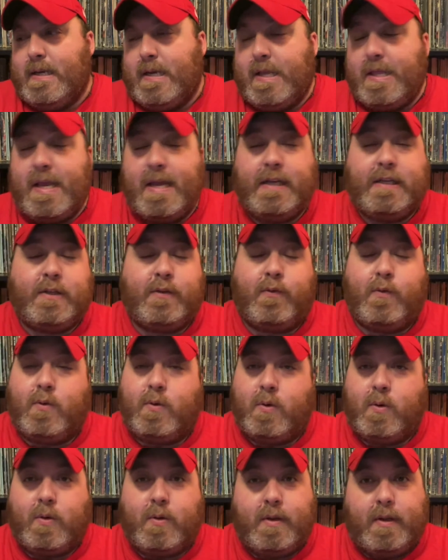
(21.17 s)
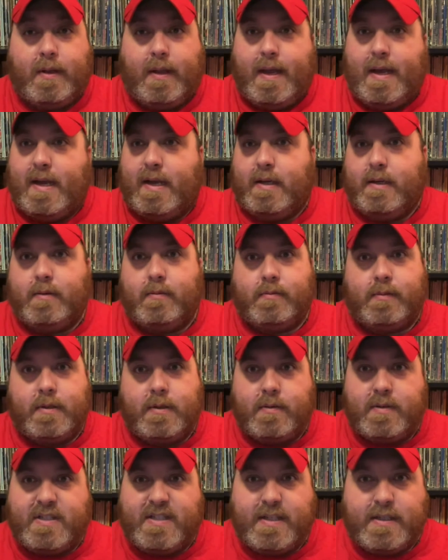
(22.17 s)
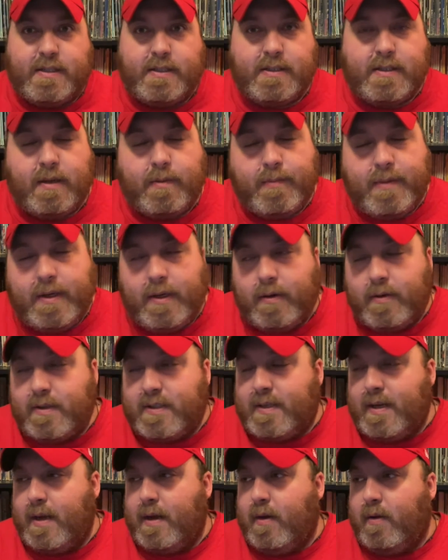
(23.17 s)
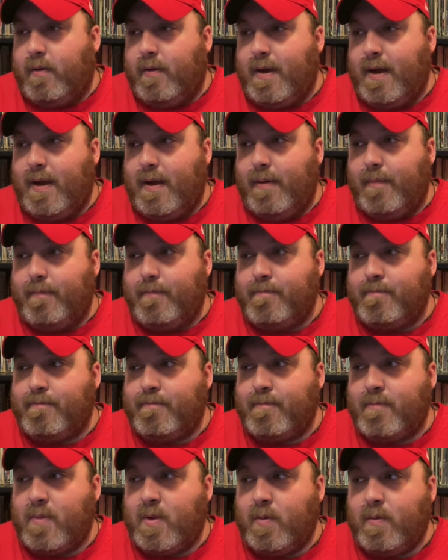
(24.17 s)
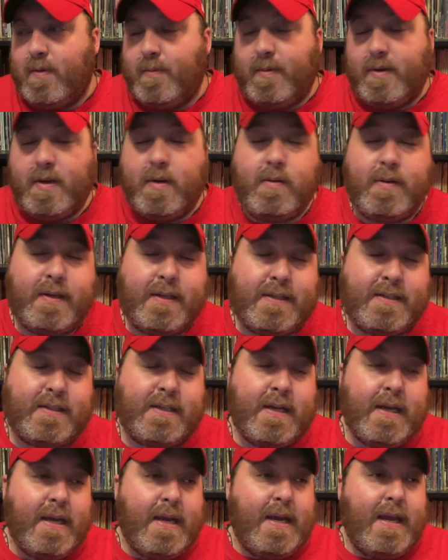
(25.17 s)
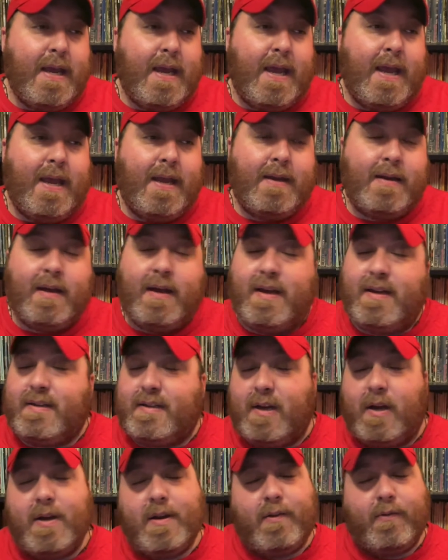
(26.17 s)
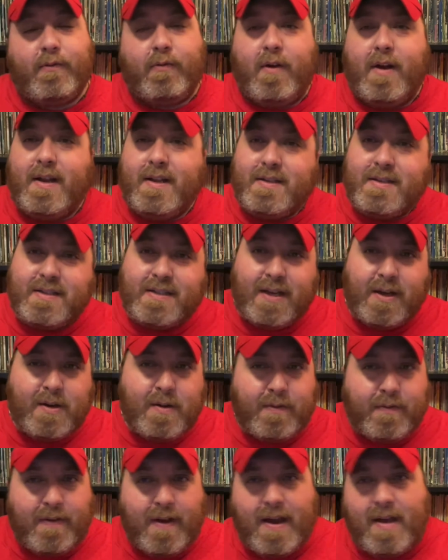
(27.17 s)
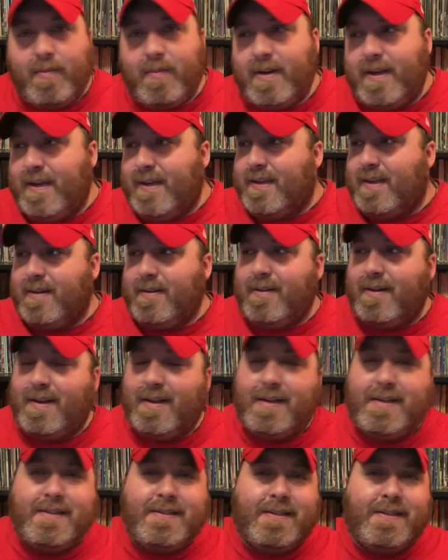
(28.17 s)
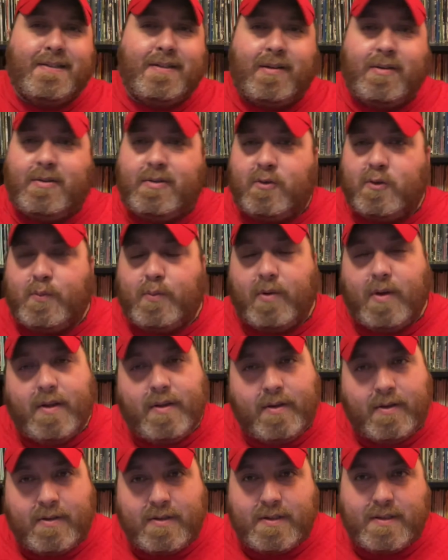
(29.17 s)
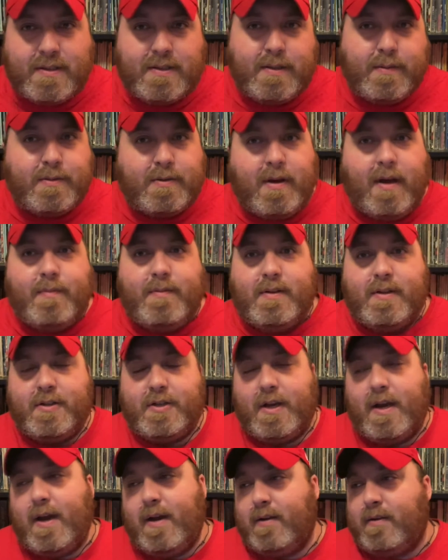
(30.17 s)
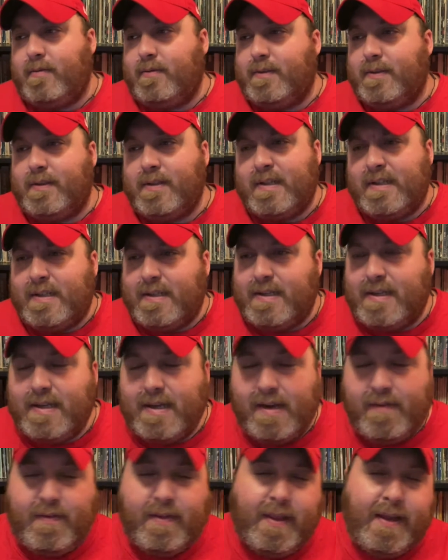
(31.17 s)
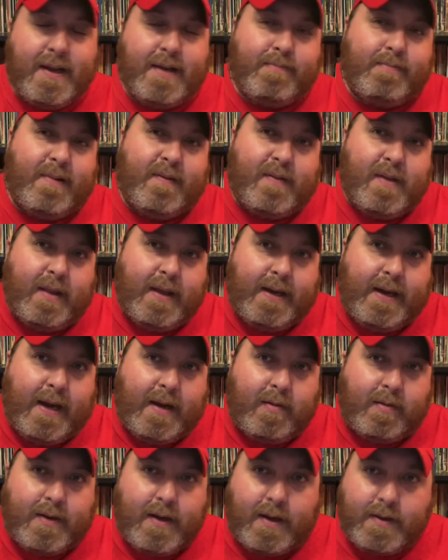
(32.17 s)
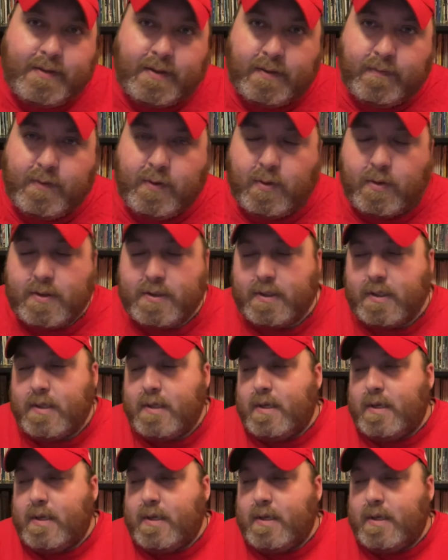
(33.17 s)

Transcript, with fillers: thanks for the, I don't know, six some years now um, we've been doing this. And uh, tell your friends, tell your family, tell your cousins, uncles, brothers to subscribe to the channel, and if they like, if they like candle content, of course.